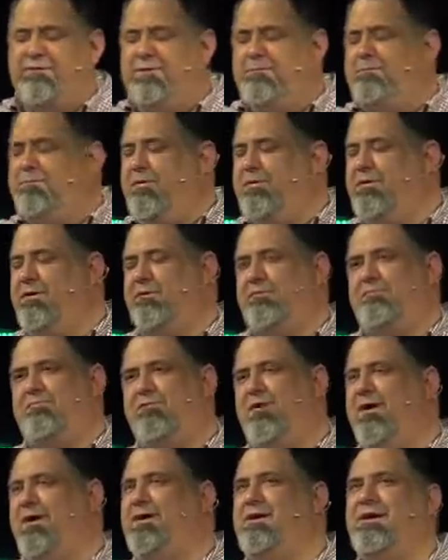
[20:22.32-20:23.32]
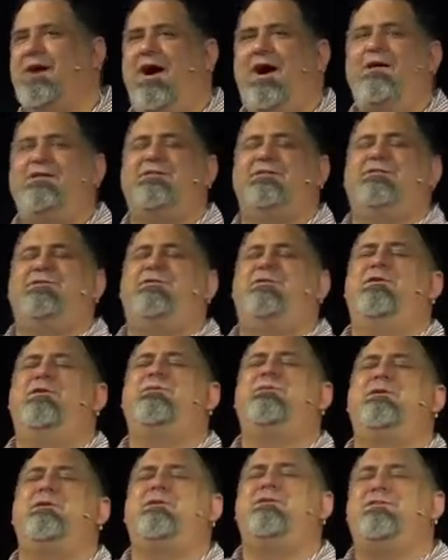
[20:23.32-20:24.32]
simple as praying, God, just
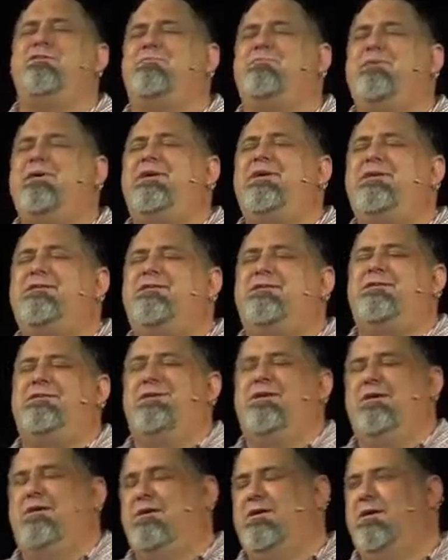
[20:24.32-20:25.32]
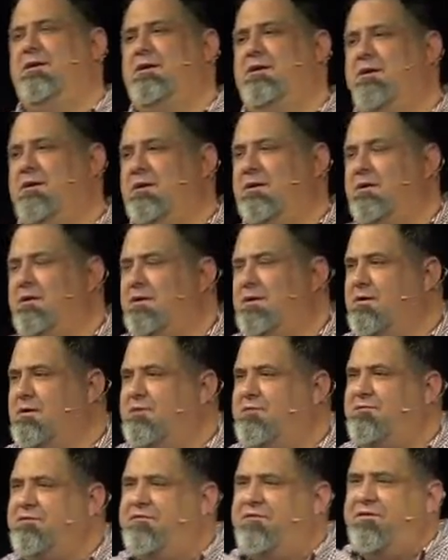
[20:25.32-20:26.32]
fill me in your peace.
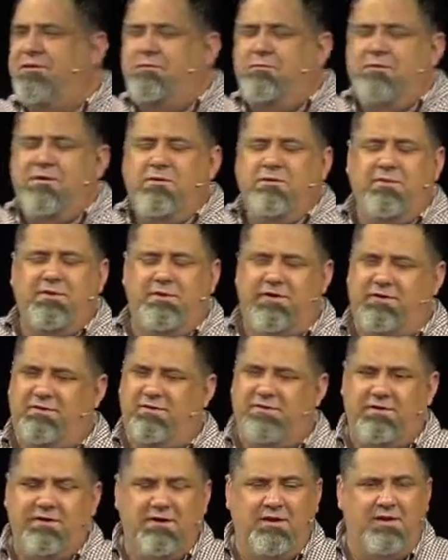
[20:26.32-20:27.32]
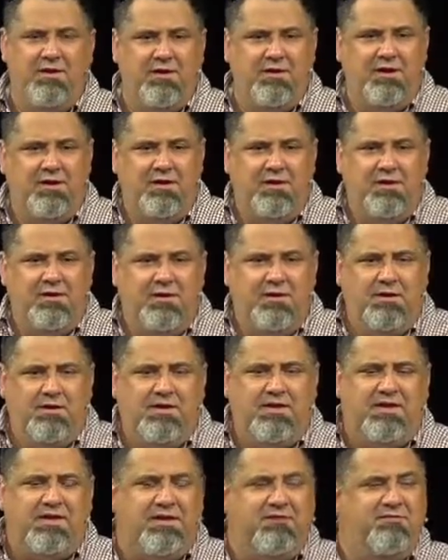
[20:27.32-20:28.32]
Fill me with
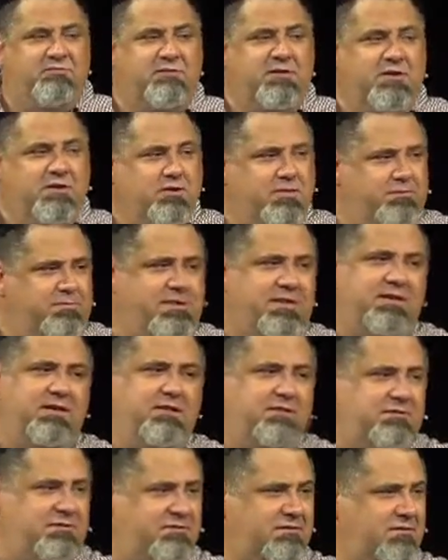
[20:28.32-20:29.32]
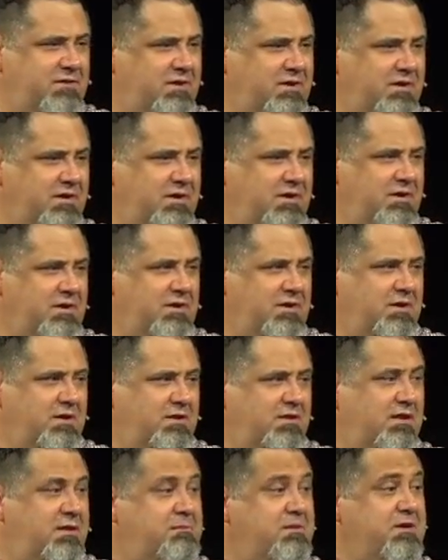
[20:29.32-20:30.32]
it. Give me your peace.
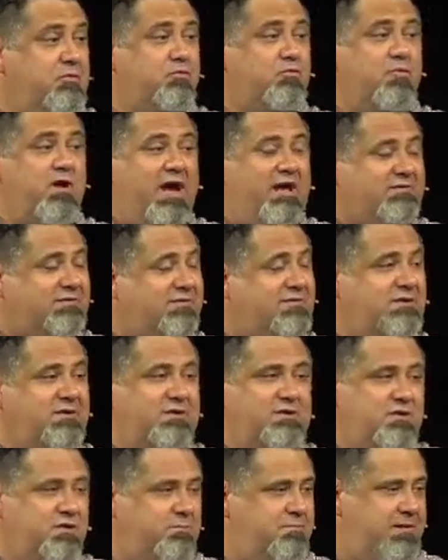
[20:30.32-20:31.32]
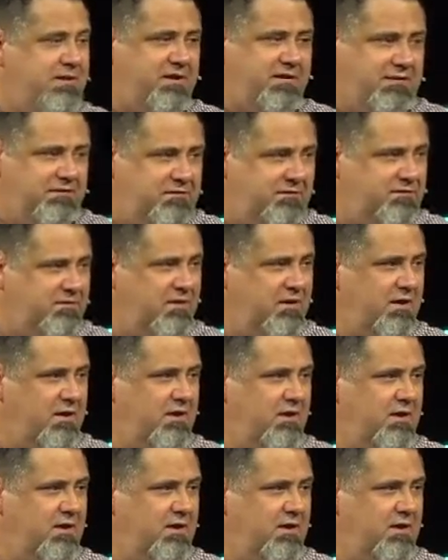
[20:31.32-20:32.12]
Let me rest in your peace.